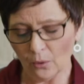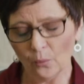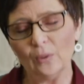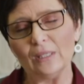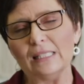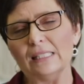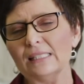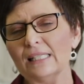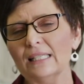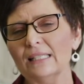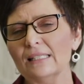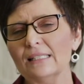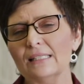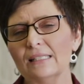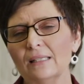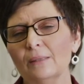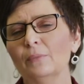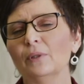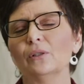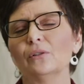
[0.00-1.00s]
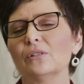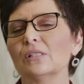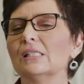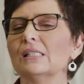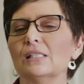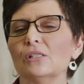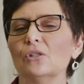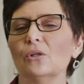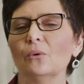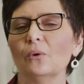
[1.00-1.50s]
We see a similar
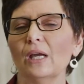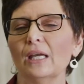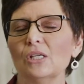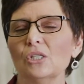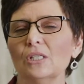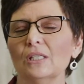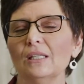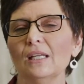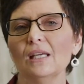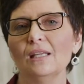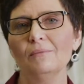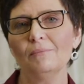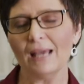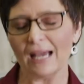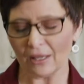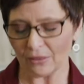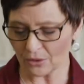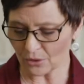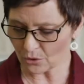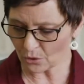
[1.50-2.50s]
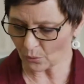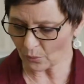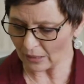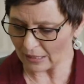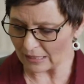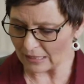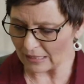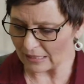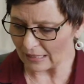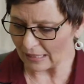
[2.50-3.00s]
situation in Matthew
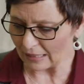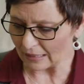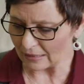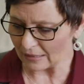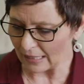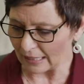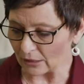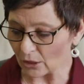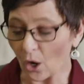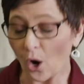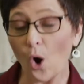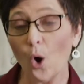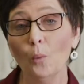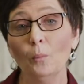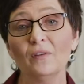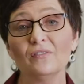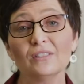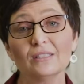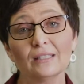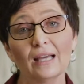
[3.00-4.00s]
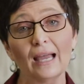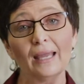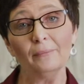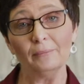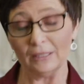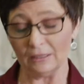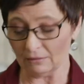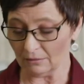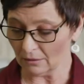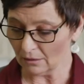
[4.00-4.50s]
26 at the home of
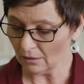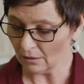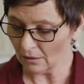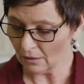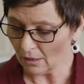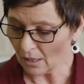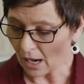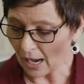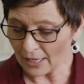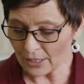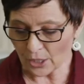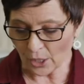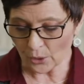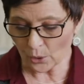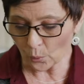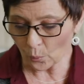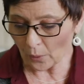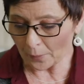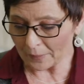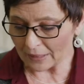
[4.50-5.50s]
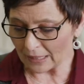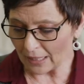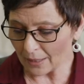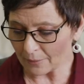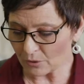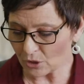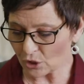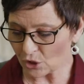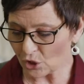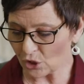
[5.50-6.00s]
Simon. Another woman
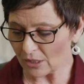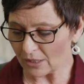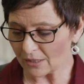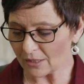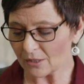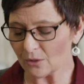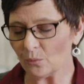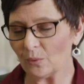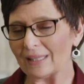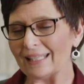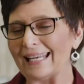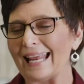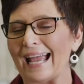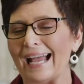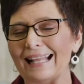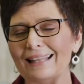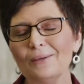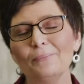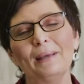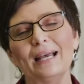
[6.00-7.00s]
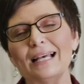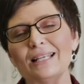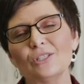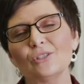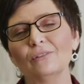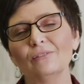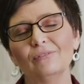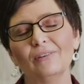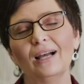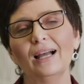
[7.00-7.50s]
comes to Jesus with an
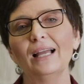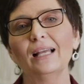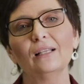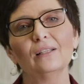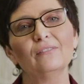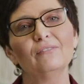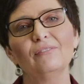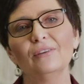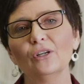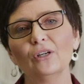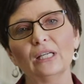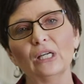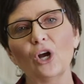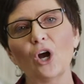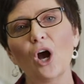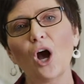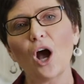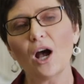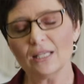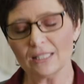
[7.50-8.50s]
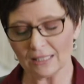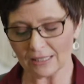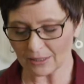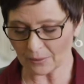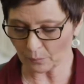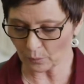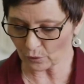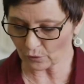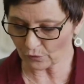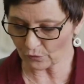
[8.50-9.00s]
alabaster vial of very costly
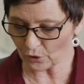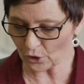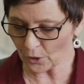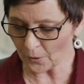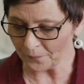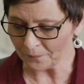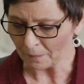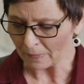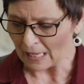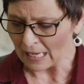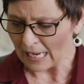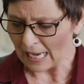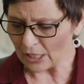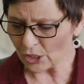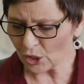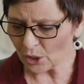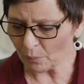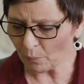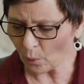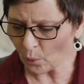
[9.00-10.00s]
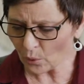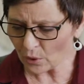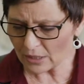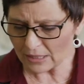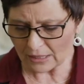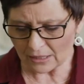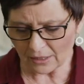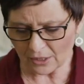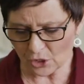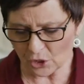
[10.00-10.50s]
perfume, and she pours
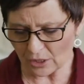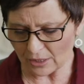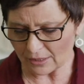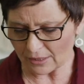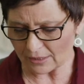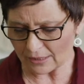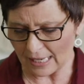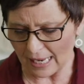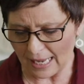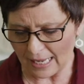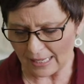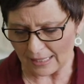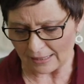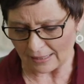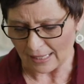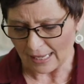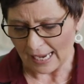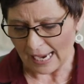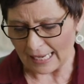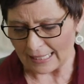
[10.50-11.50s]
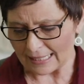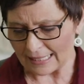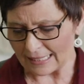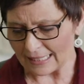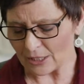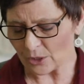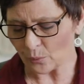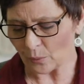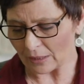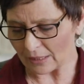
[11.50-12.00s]
it on Jesus' head. And it
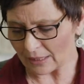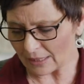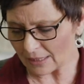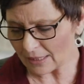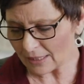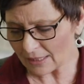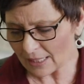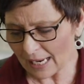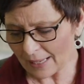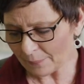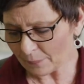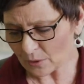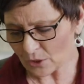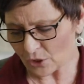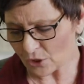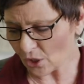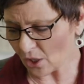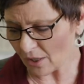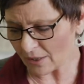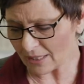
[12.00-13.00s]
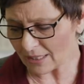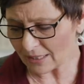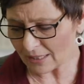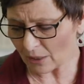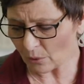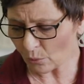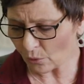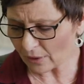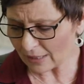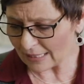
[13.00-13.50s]
says when the disciples saw this, they
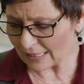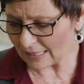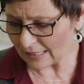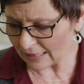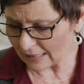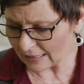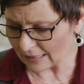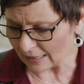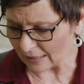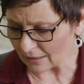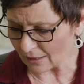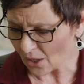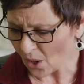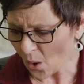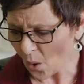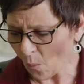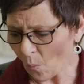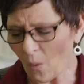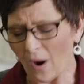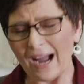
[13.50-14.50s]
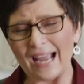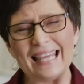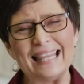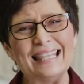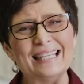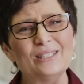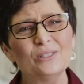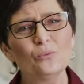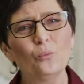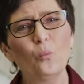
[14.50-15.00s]
were indignant. Why
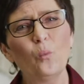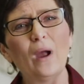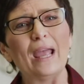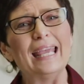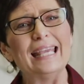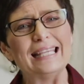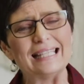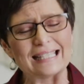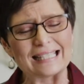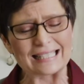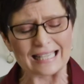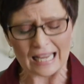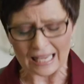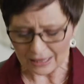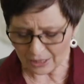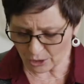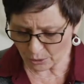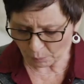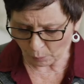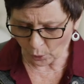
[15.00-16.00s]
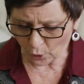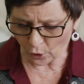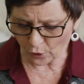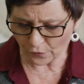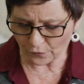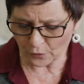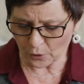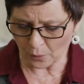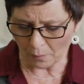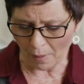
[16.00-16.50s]
this waste? This
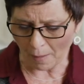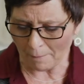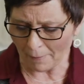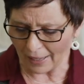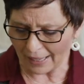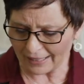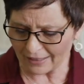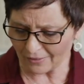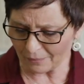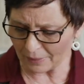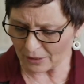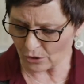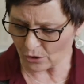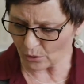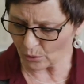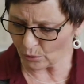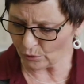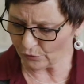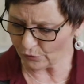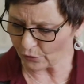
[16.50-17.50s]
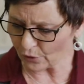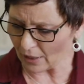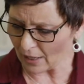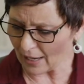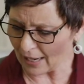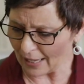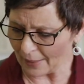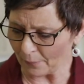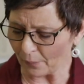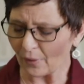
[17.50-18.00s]
perfume might have been sold for a
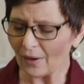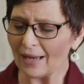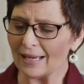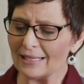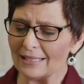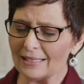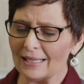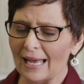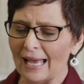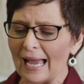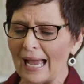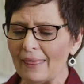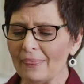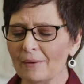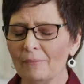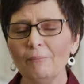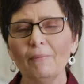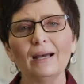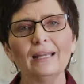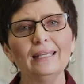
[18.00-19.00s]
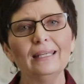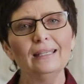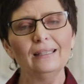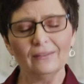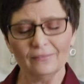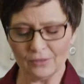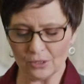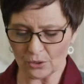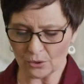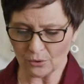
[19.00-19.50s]
high price and the money
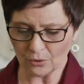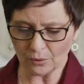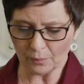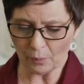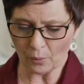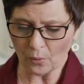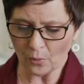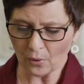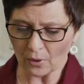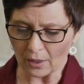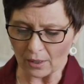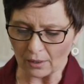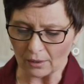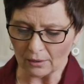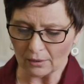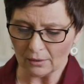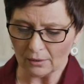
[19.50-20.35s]
given to the poor.